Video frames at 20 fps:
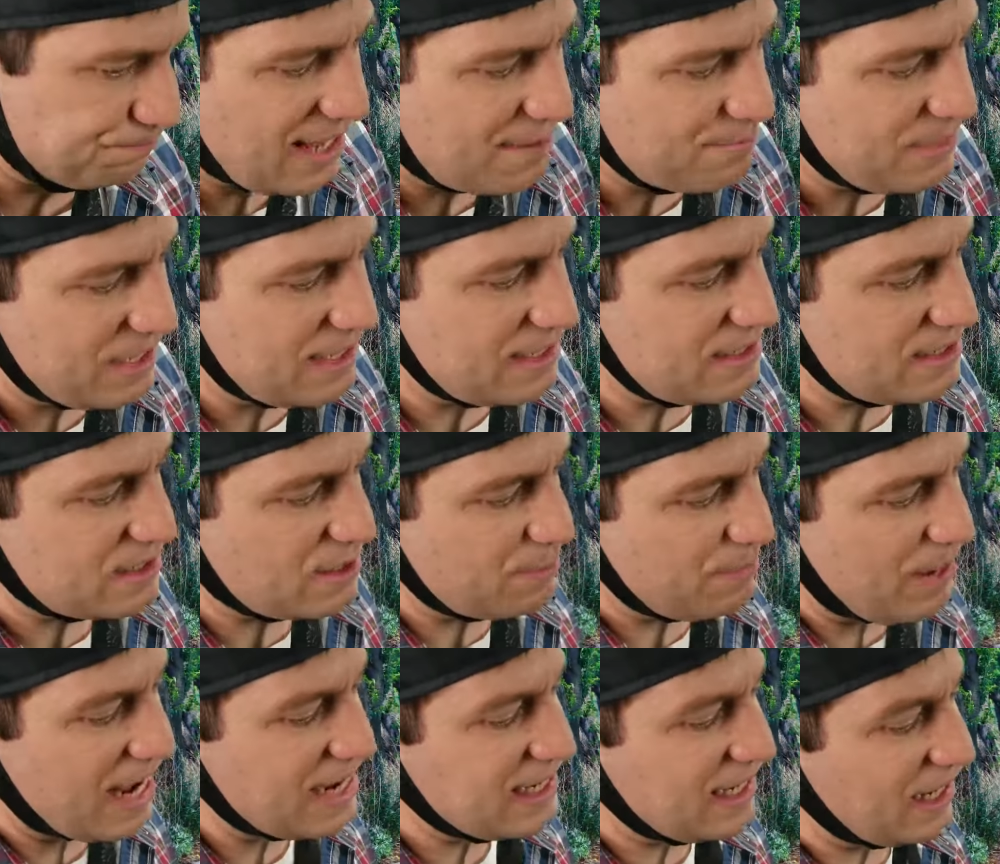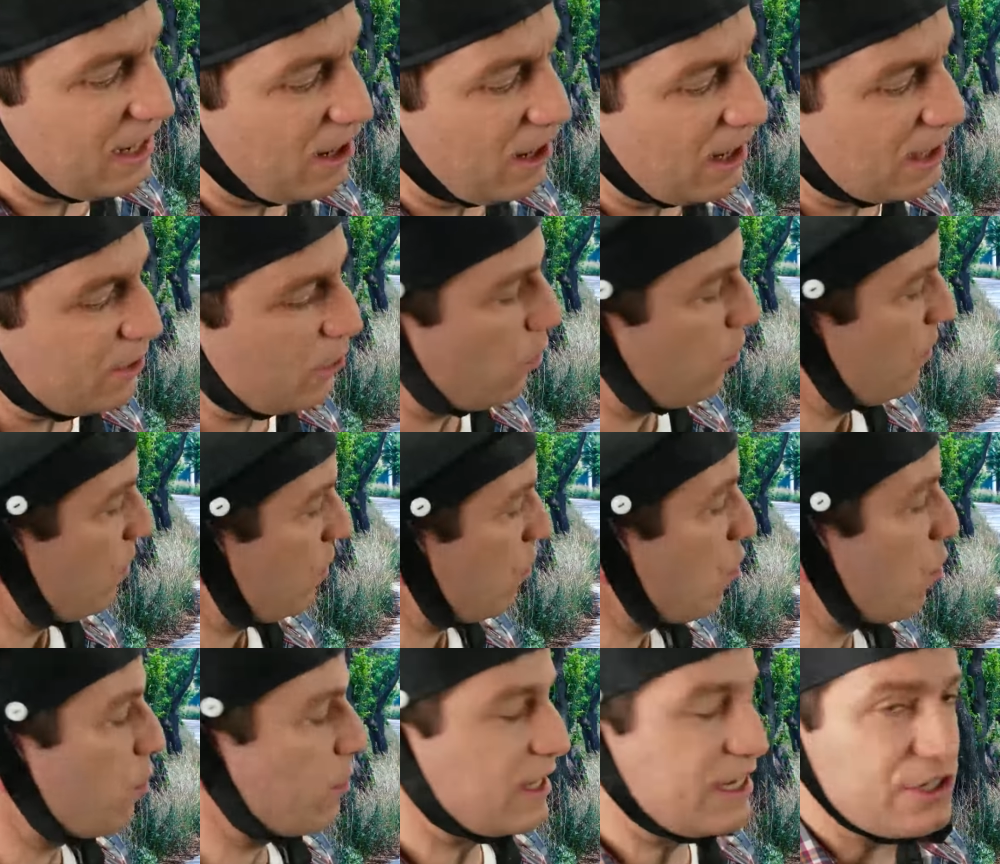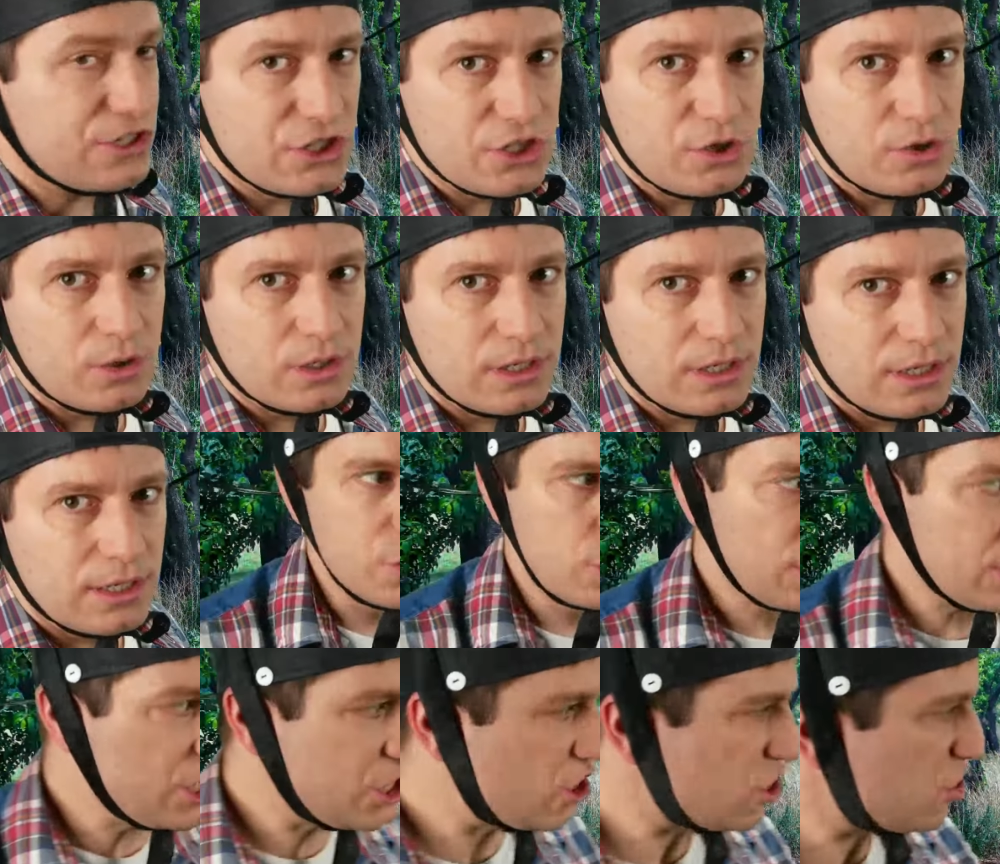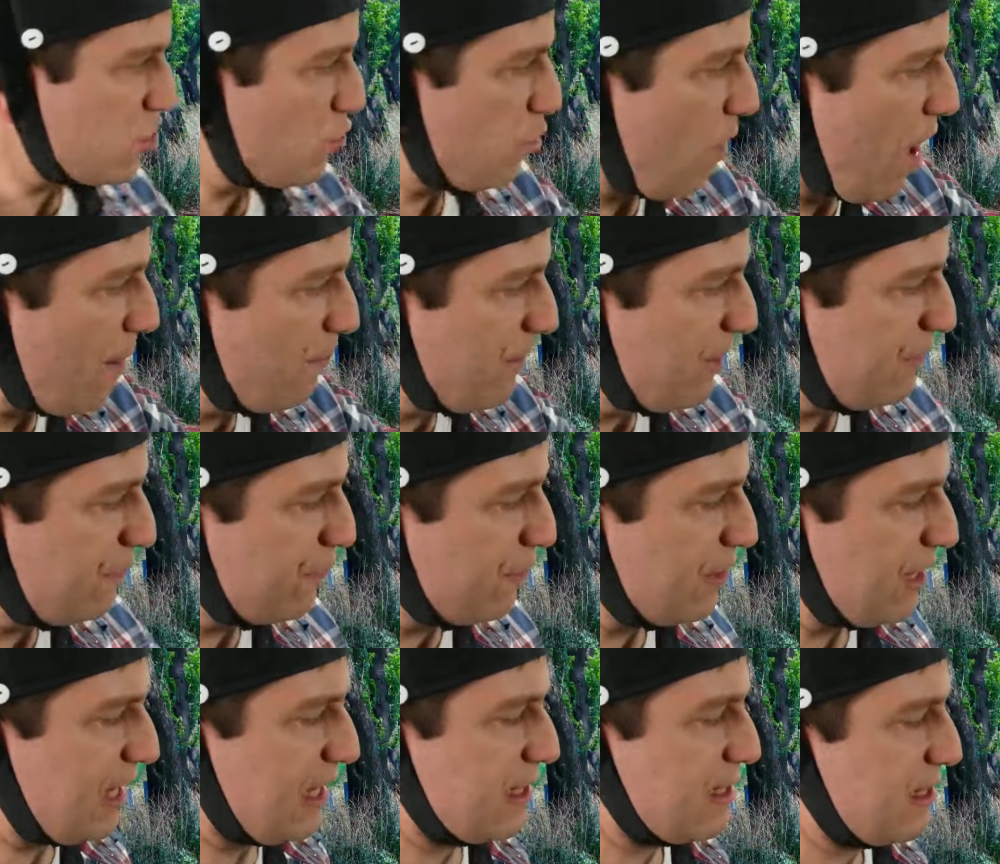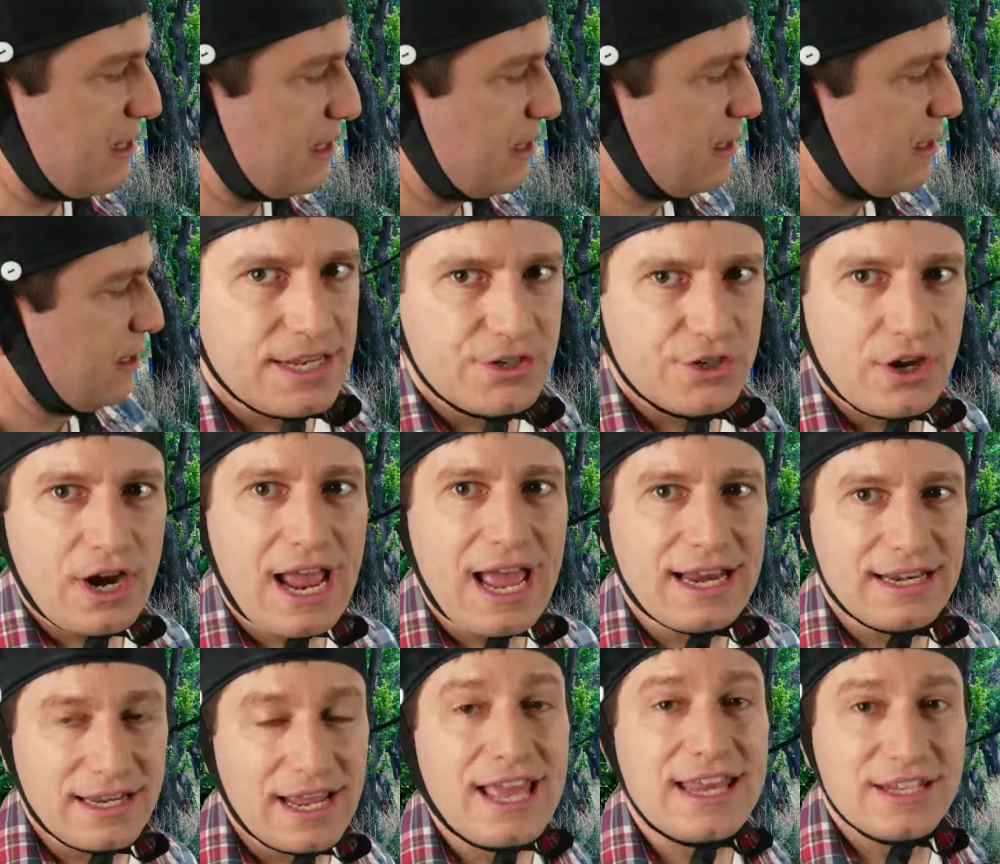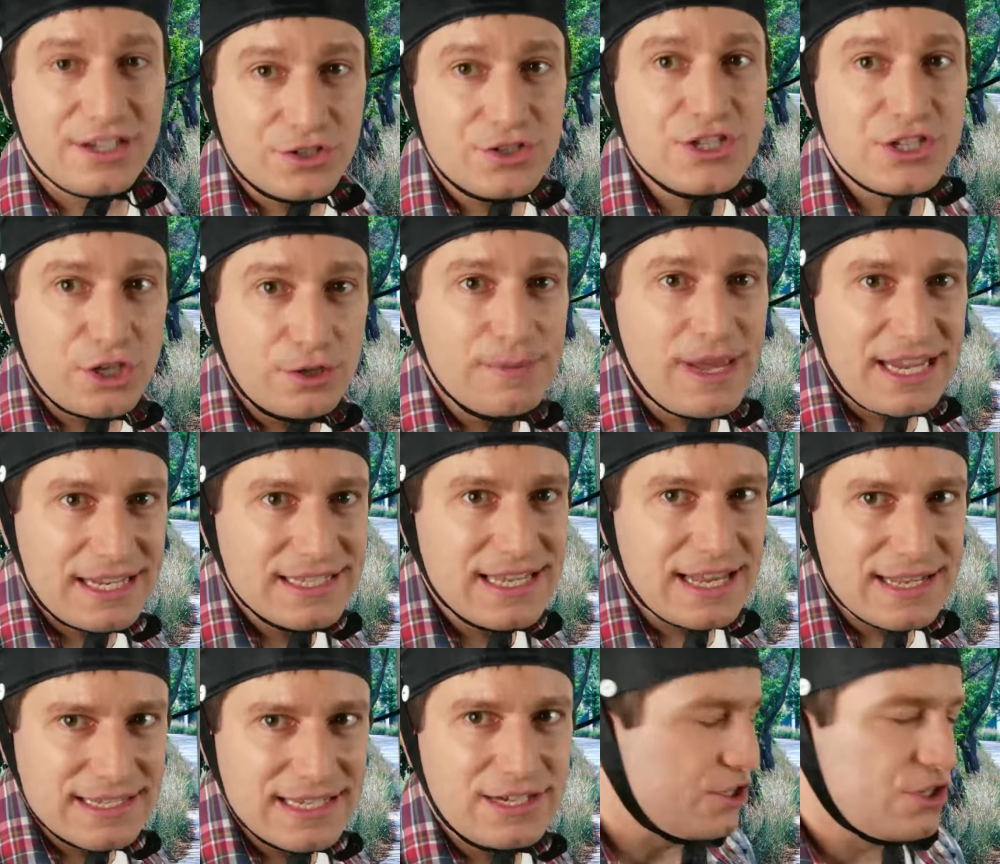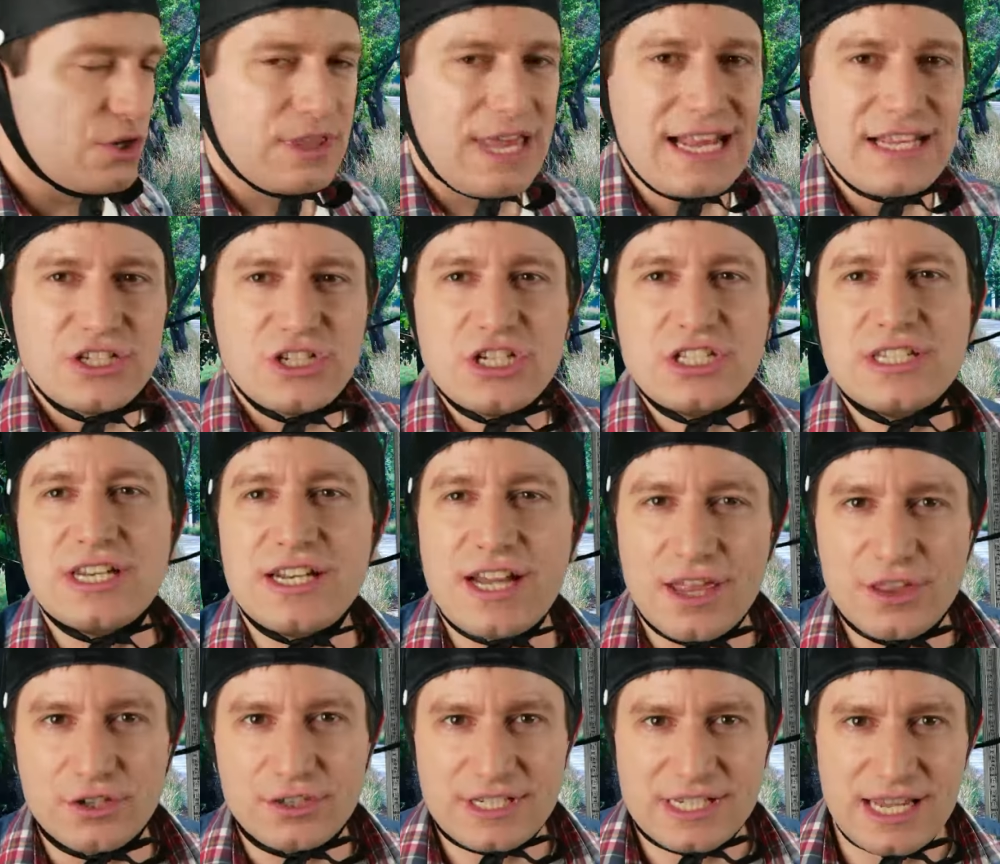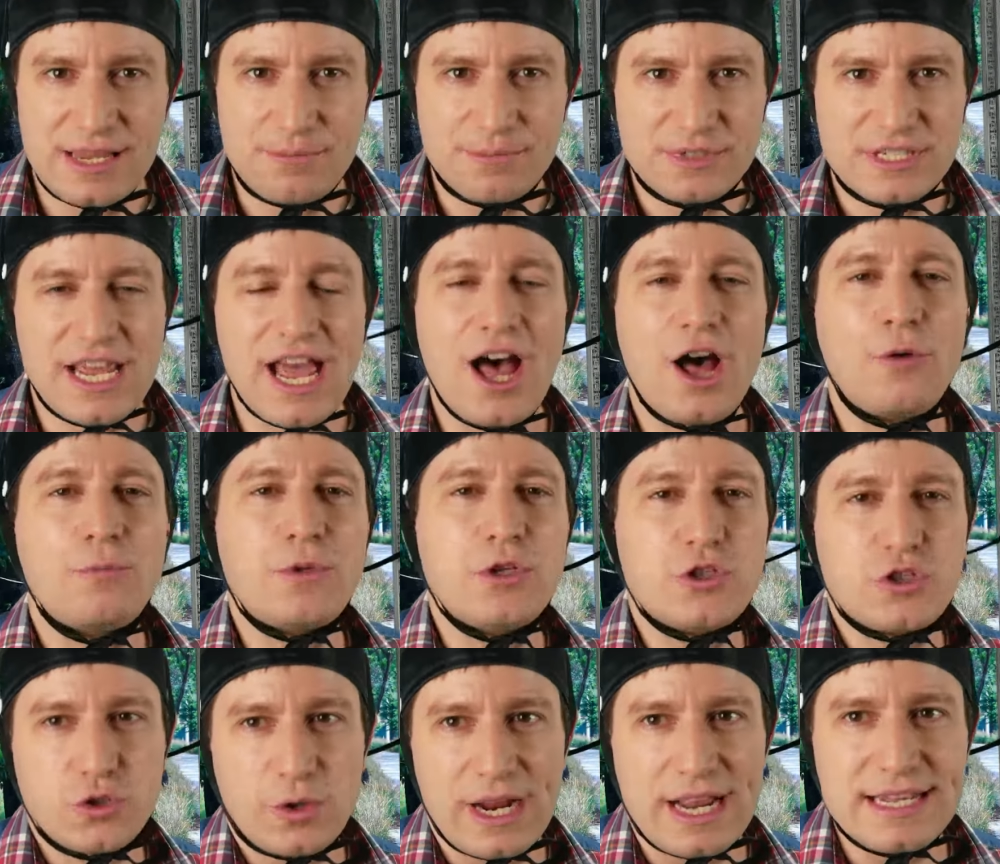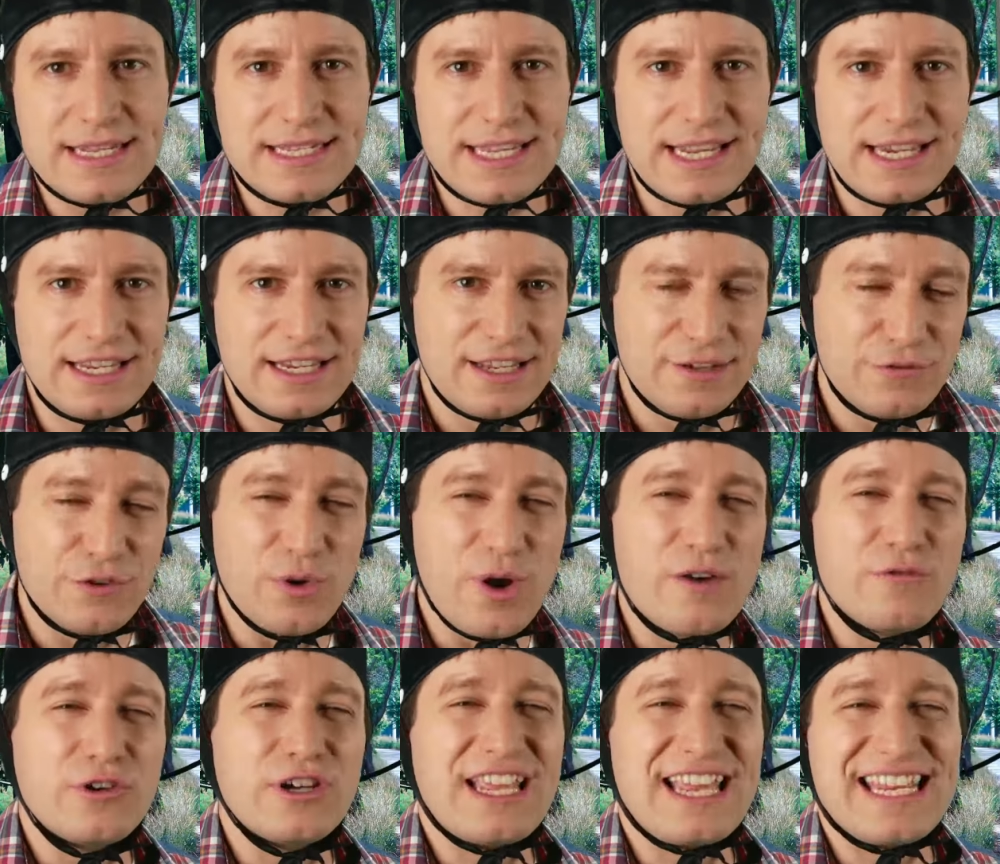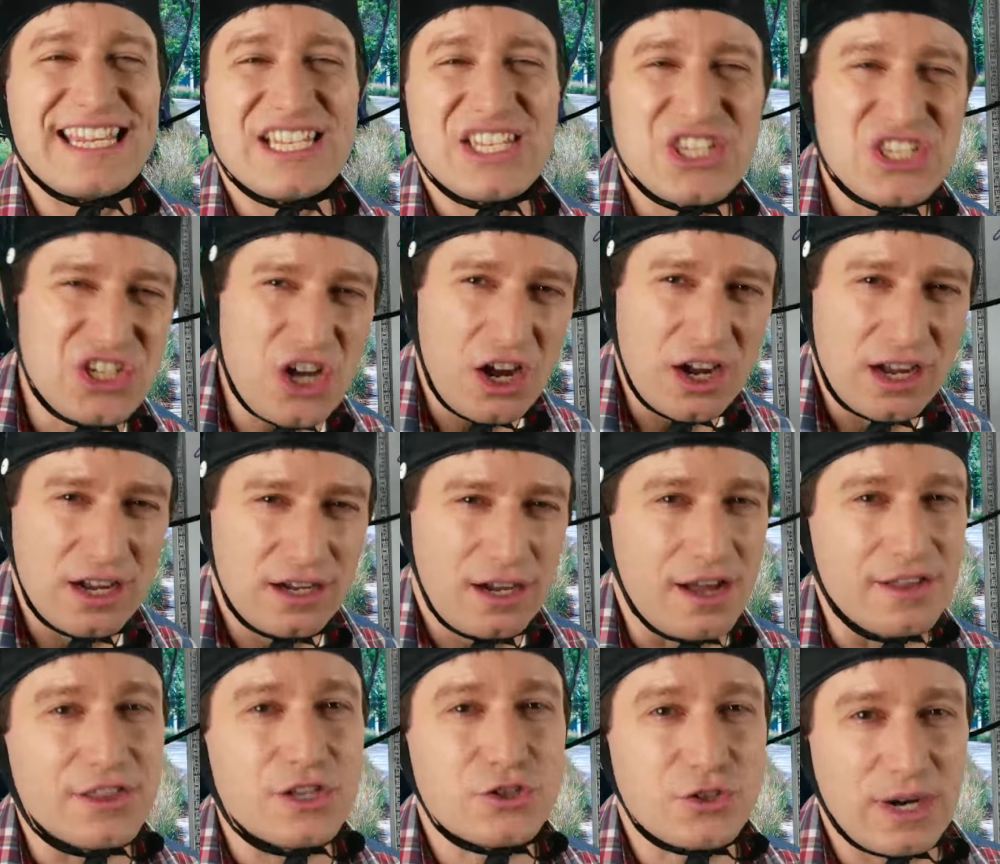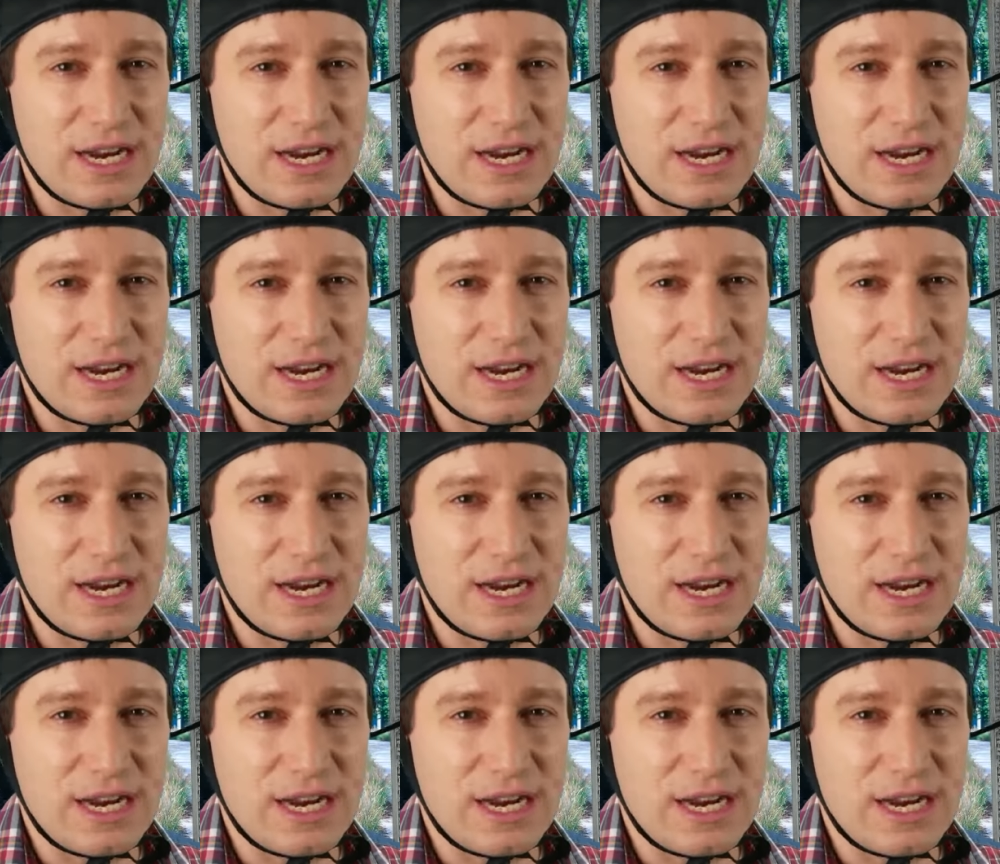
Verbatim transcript: That means depending on or according to. You can swap it for this in your head and it'll still make sense. So that's just another tip to help you translate it if you're ever getting stuck on the